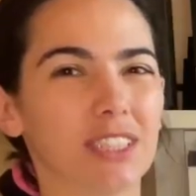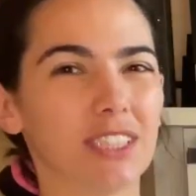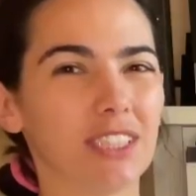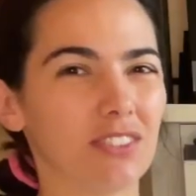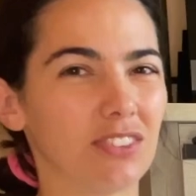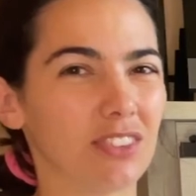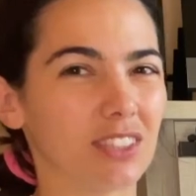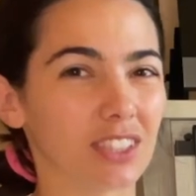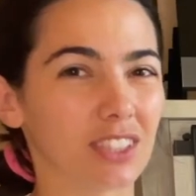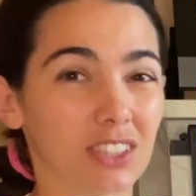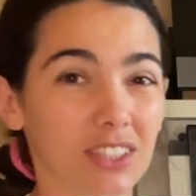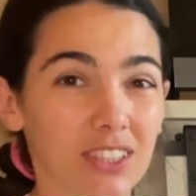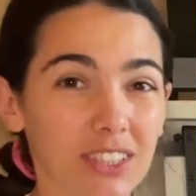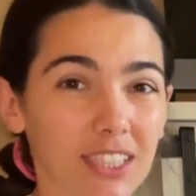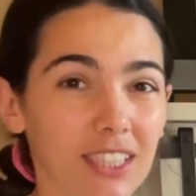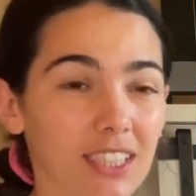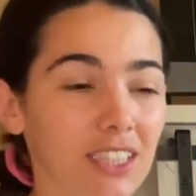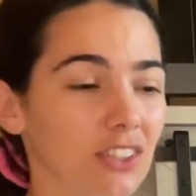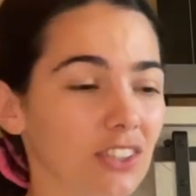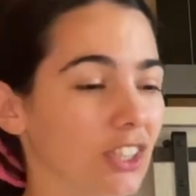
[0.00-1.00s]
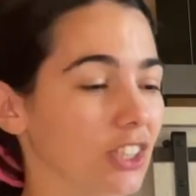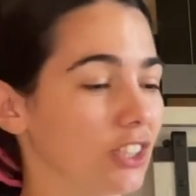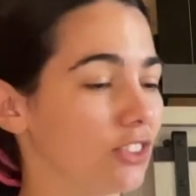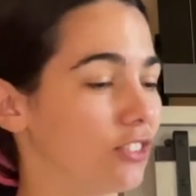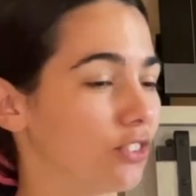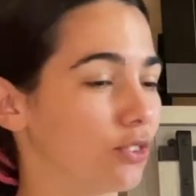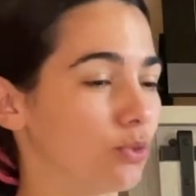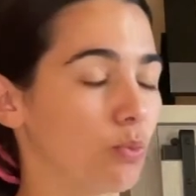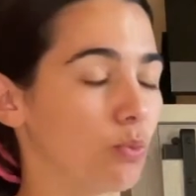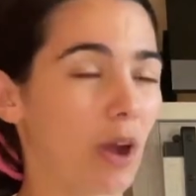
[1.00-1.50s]
easy to clean, like
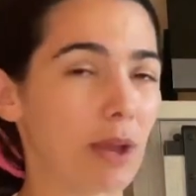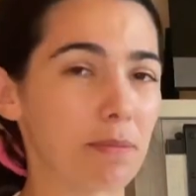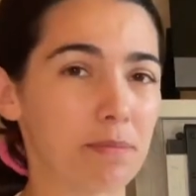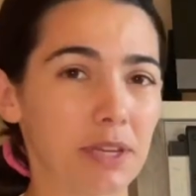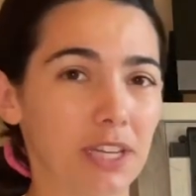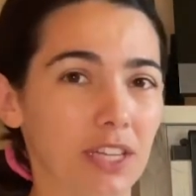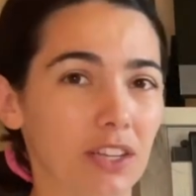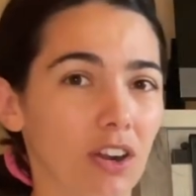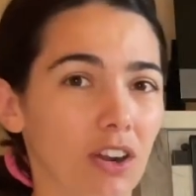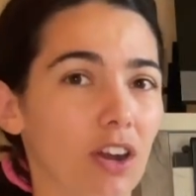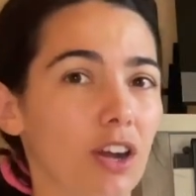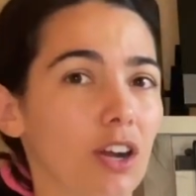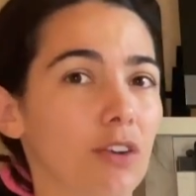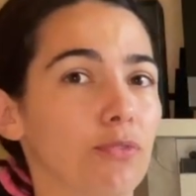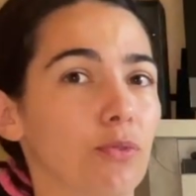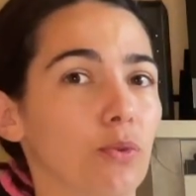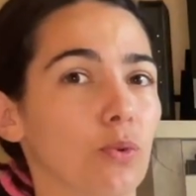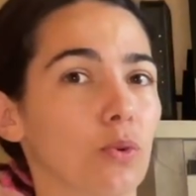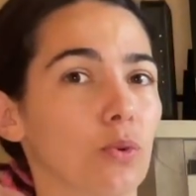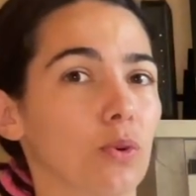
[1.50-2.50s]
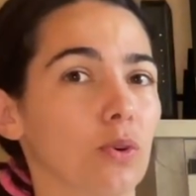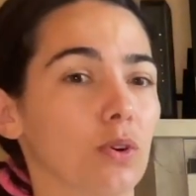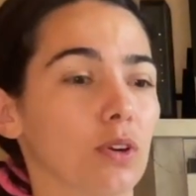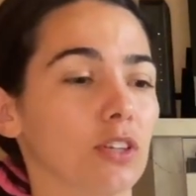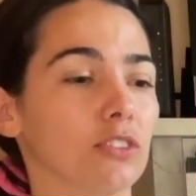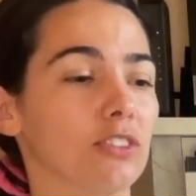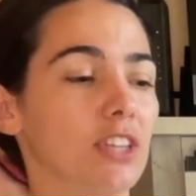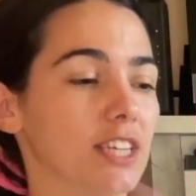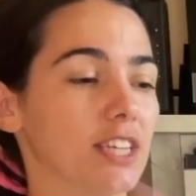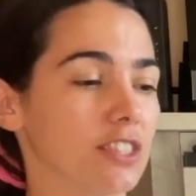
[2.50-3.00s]
just wiping it off
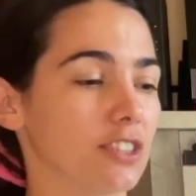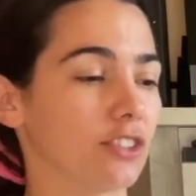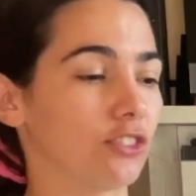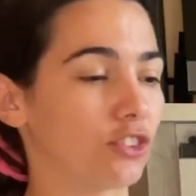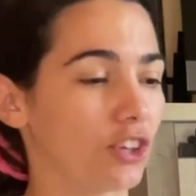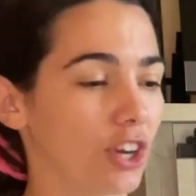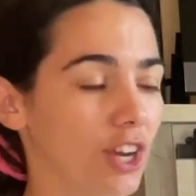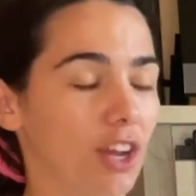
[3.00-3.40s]
or taking the tray